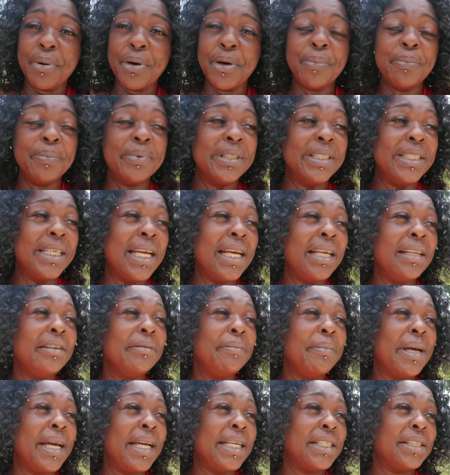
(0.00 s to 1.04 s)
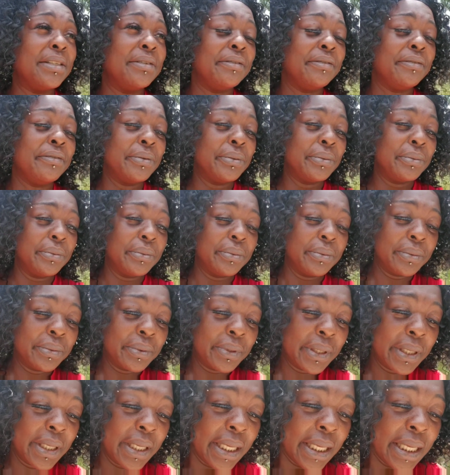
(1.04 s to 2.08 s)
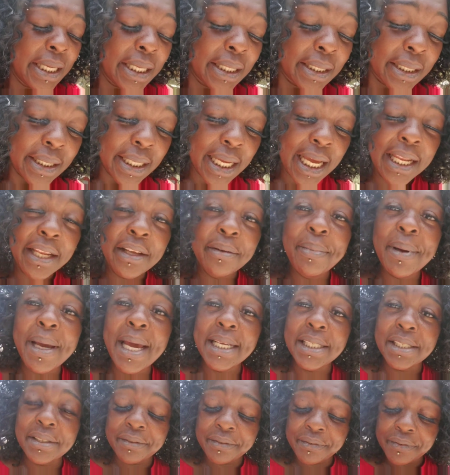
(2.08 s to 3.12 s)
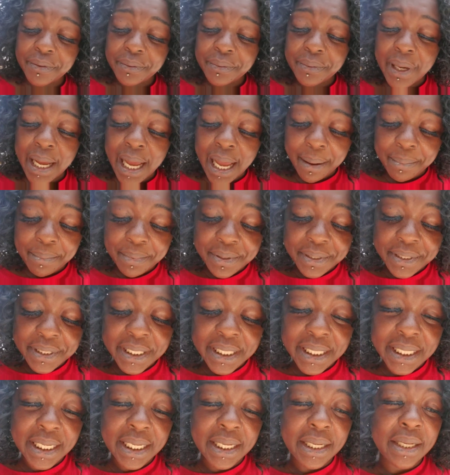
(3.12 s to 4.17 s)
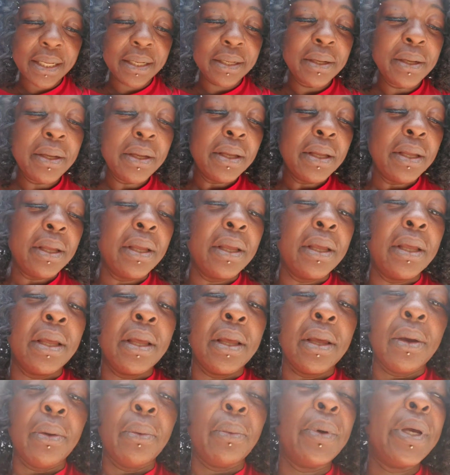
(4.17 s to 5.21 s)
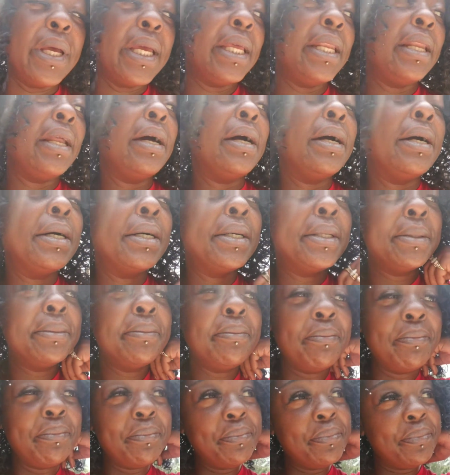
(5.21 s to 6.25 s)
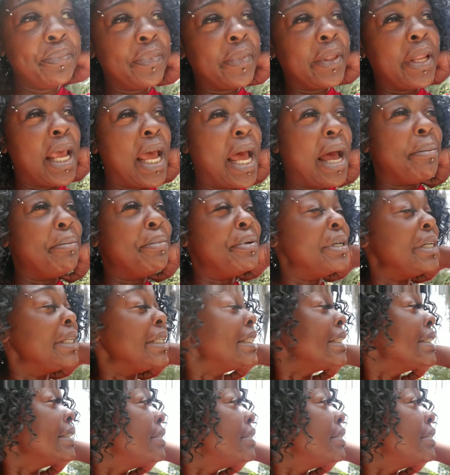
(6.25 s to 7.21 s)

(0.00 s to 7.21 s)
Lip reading: purple and yellow passion fruit. The yellow passion fruit I put in when I put